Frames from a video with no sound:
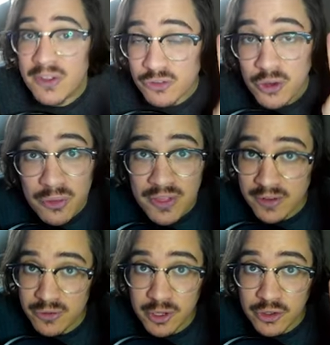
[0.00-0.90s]
There's two
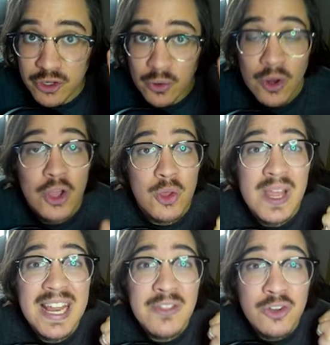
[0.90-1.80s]
things you can do.
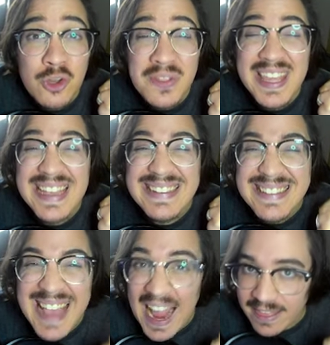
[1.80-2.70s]
You can either do the
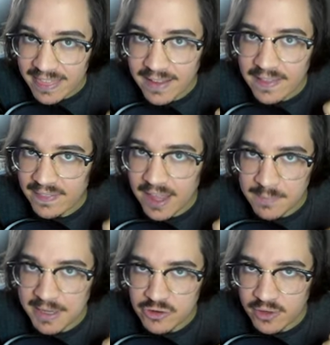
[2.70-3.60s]
exact thing that the
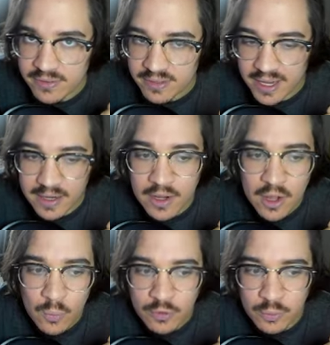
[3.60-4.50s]
enemy just did,
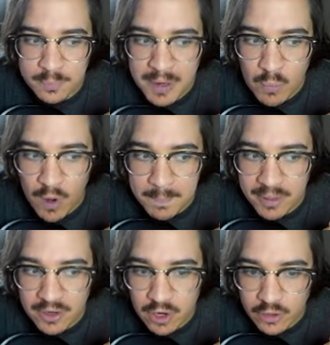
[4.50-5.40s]
which would be one
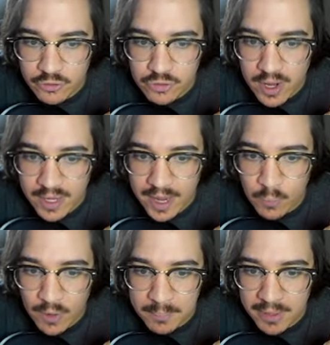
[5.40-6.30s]
player on truck
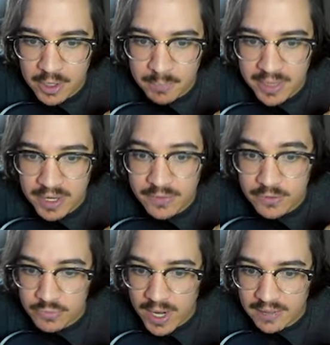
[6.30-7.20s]
and one player playing on
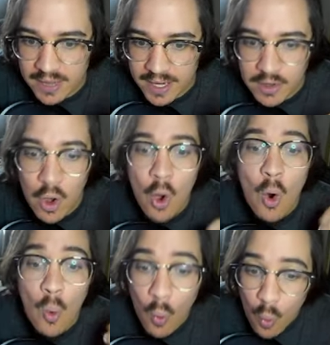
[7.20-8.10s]
this right lane,
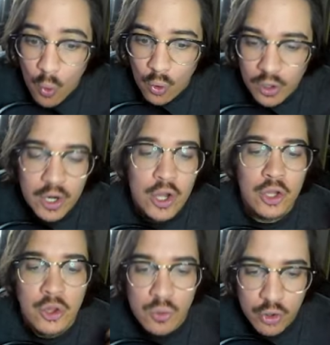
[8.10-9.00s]
or
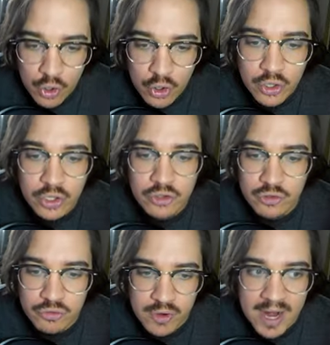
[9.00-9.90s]
you could
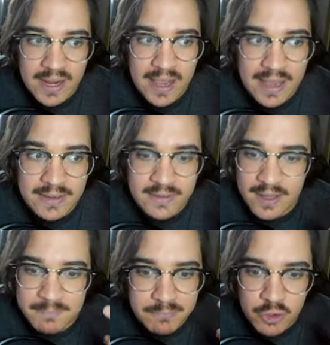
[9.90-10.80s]
just try and
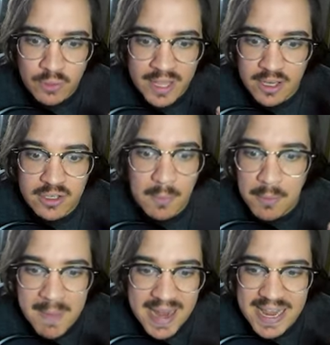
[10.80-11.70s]
do like a
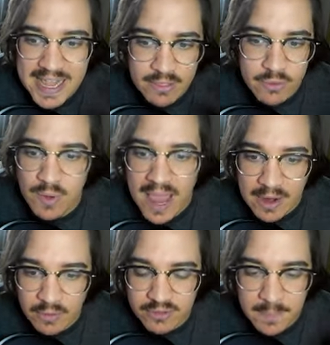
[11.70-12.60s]
double man hit through
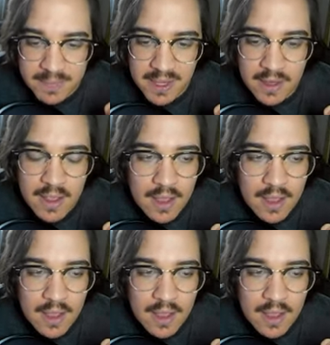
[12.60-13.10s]
A or something.